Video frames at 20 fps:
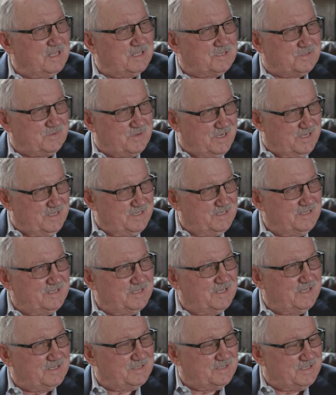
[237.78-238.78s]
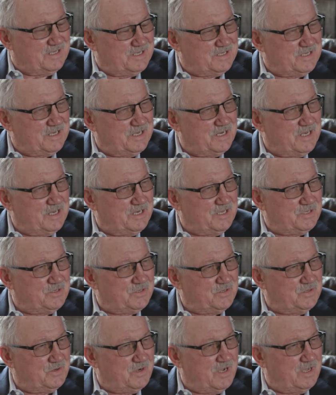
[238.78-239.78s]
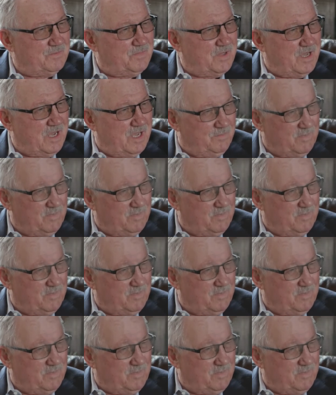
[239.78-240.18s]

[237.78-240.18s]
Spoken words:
That's right. Yeah, 1982, I